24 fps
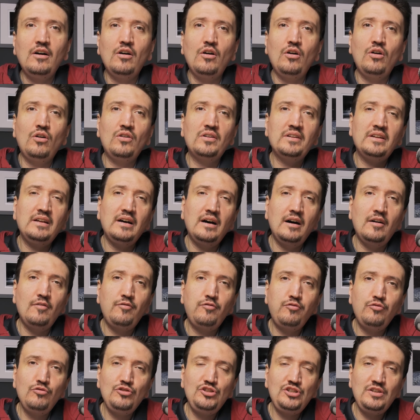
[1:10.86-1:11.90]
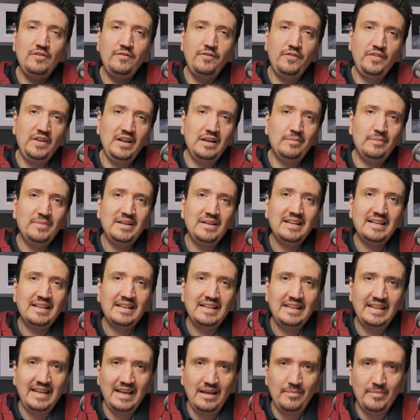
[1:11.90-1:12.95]
on a Fujifilm
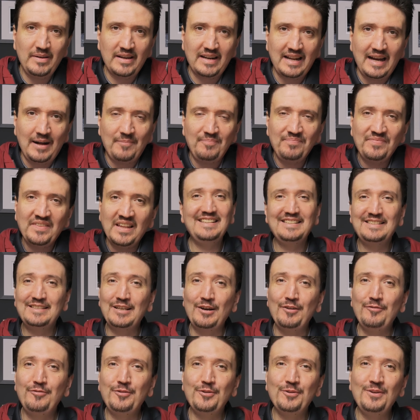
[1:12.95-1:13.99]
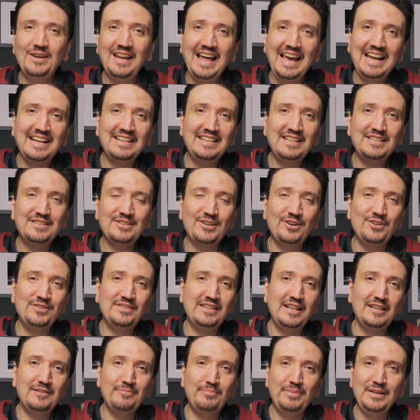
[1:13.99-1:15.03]
camera. So if you like this
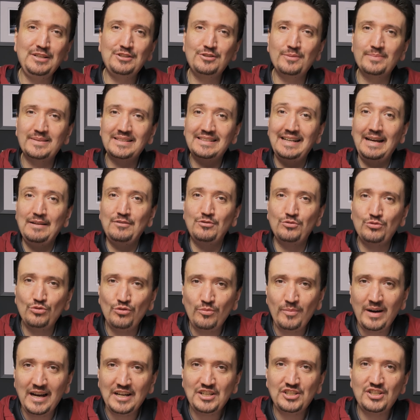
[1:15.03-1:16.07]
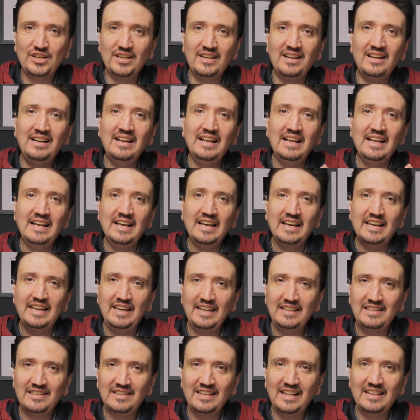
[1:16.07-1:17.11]
content, please subscribe to my channel,
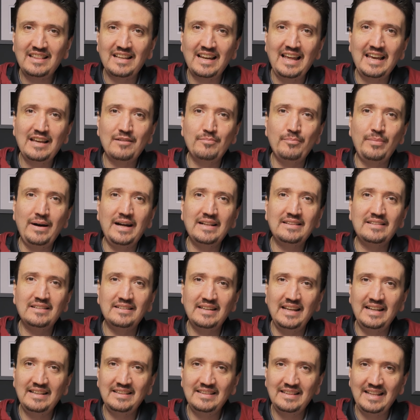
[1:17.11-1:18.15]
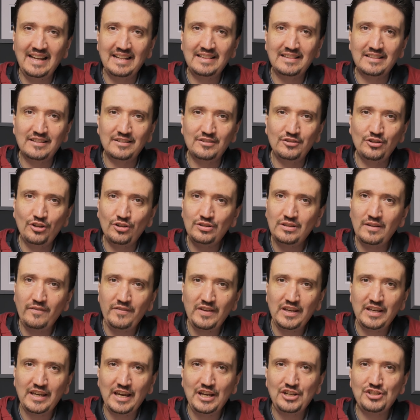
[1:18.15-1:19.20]
hit that like button and that
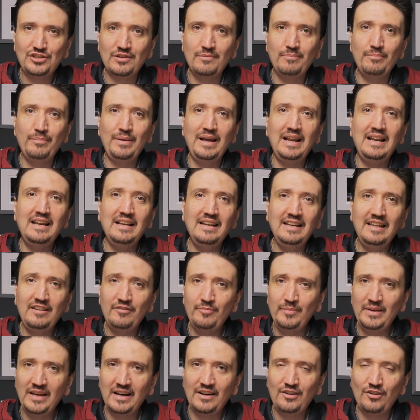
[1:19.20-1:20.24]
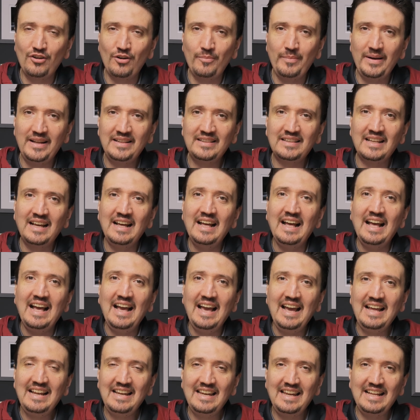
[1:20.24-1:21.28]
notification bell, leave me a comment,
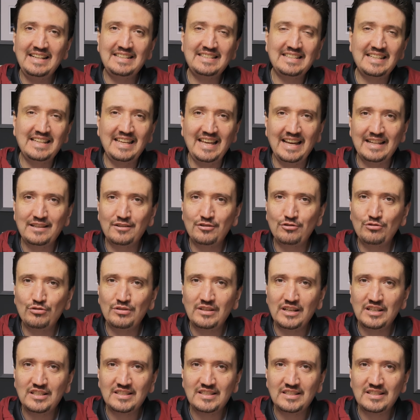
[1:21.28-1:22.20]
and let's get to the